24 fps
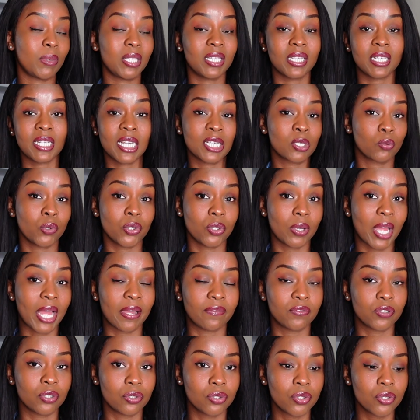mean that that's what you
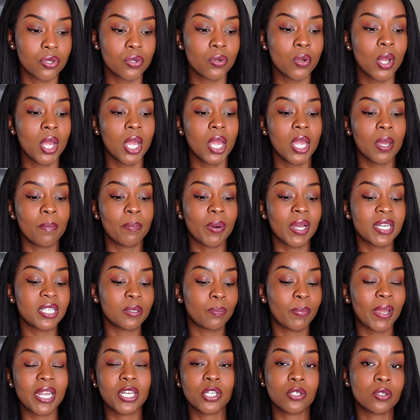have to do, but
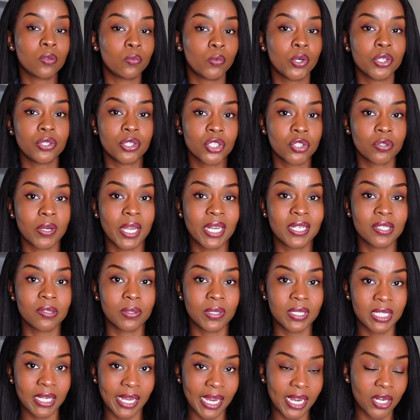depending on what you're trying to
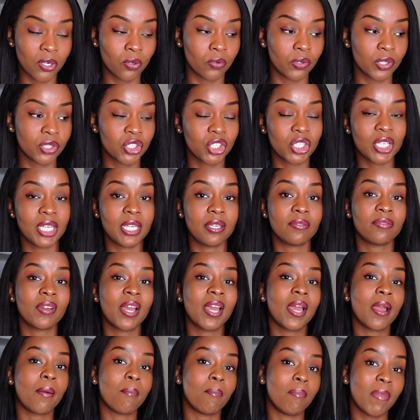attain or achieve,
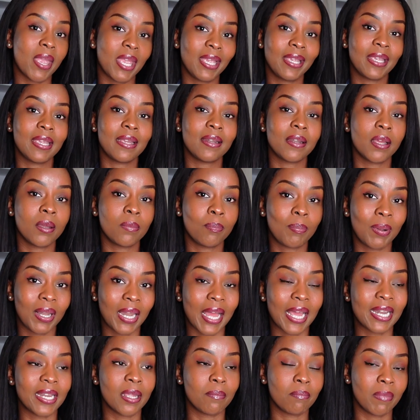making a
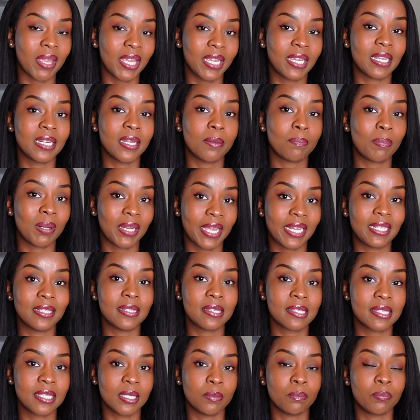plan and making it plain and
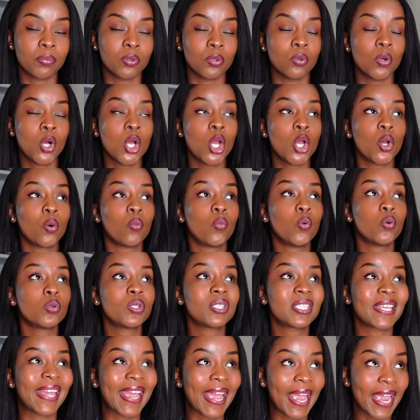simple will
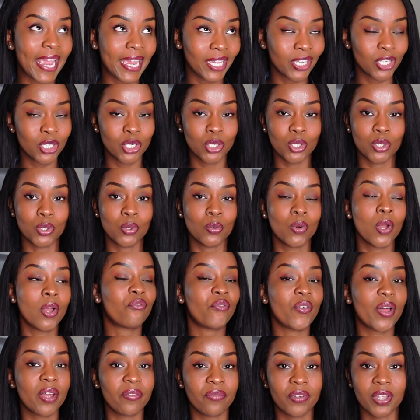take you
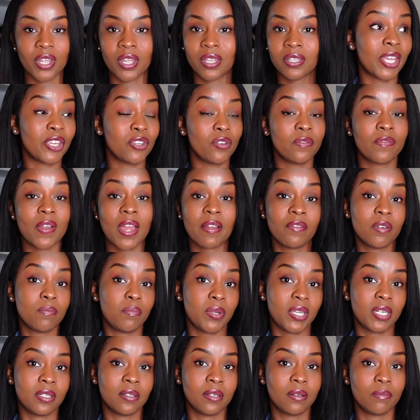further than you've ever
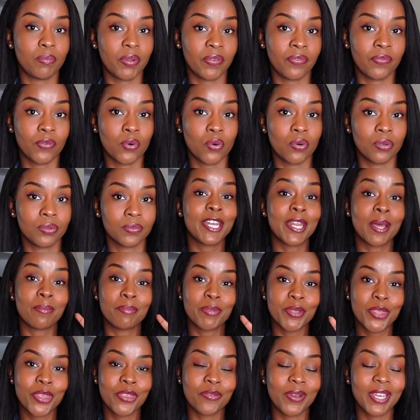been before.
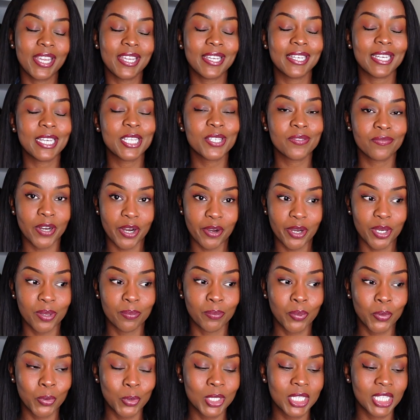Number three is very
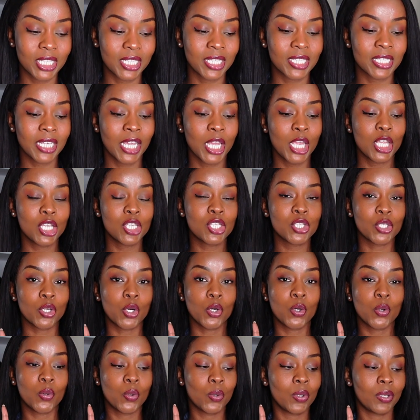important.
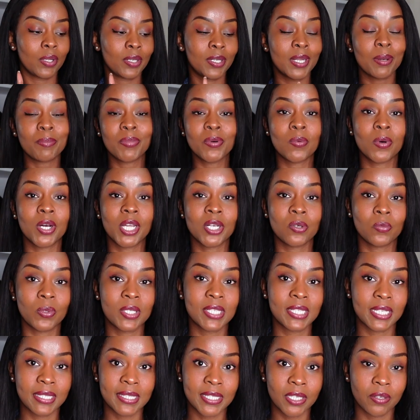So number one, we
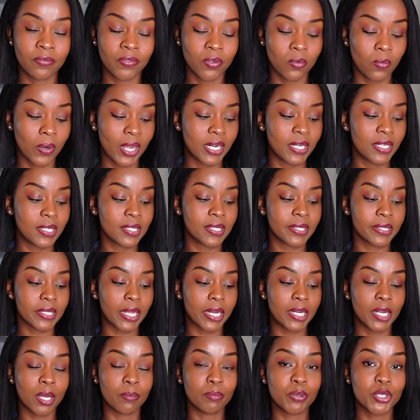said self-awareness.
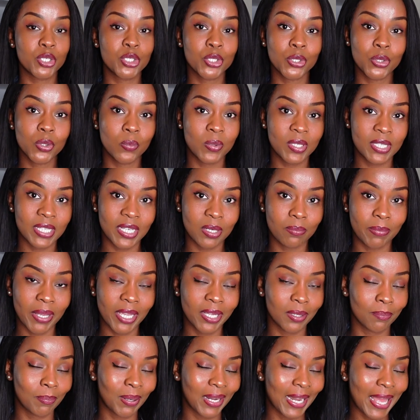Number two, we said
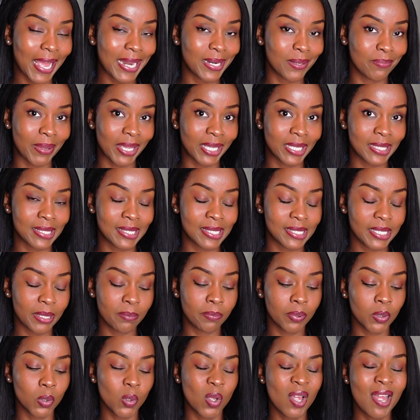make a plan and make it
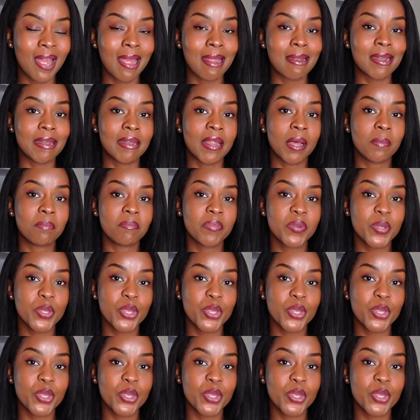simple. Number